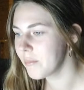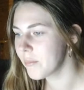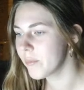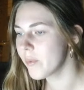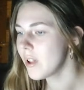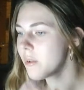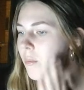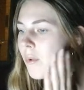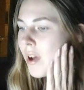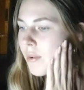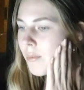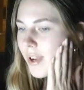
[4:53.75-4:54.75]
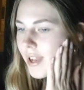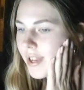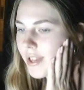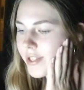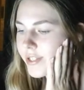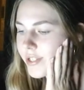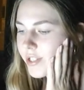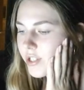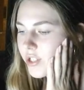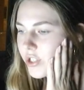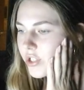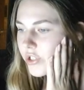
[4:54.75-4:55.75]
Well, one way
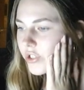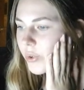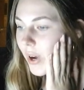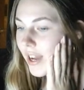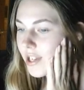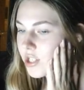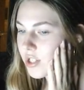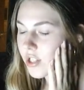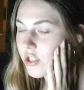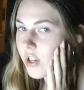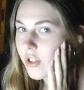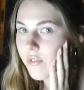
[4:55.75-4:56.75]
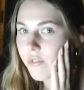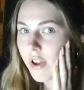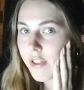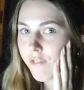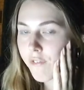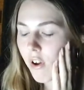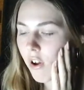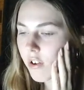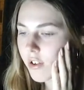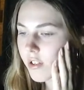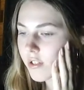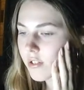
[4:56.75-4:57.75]
is to actually try to find the
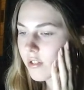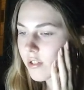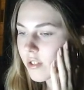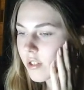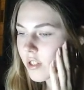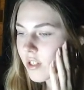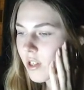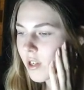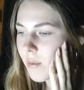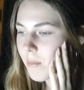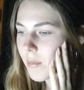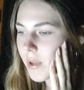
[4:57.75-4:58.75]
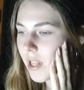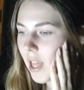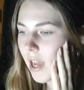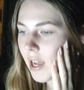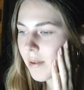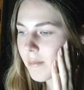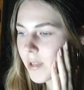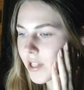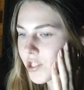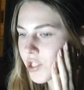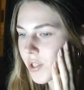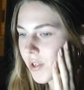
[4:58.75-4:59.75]
font, but I'm not
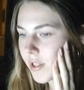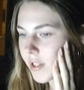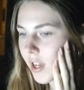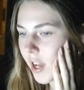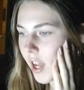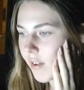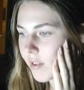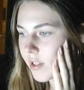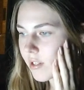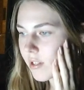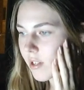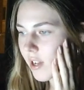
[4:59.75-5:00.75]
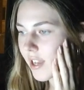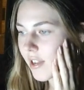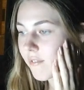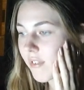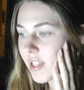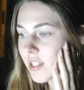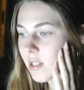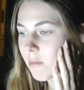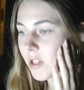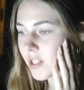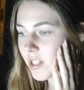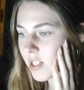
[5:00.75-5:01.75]
sure that I have it. I can find
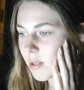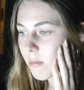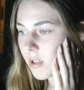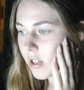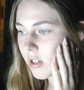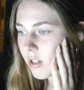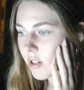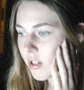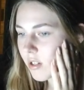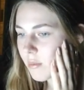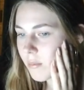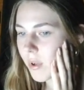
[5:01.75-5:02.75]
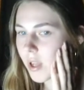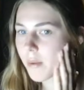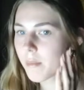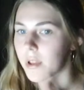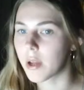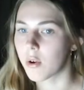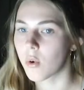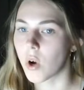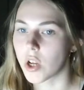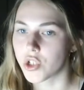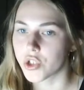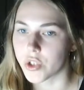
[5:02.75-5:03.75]
something similar, I'm
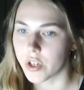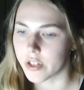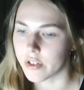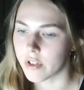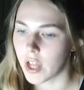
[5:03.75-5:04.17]
quite sure I don't